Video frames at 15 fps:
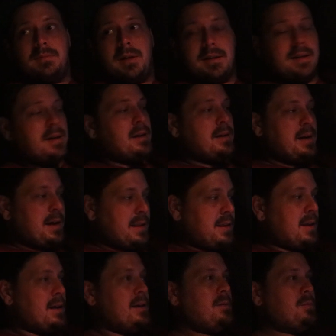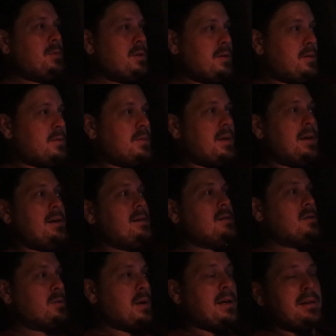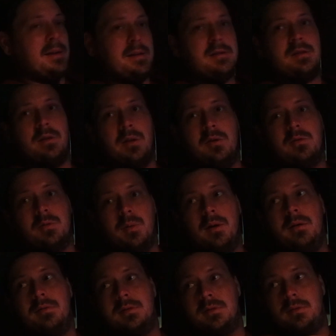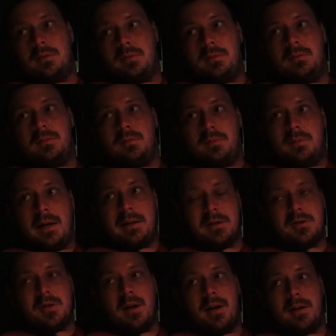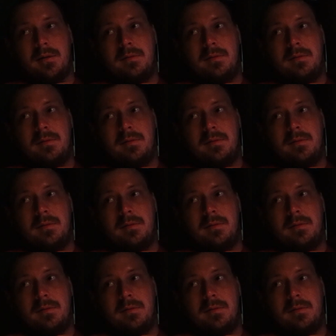I think it will get into at least the low 12s at the track.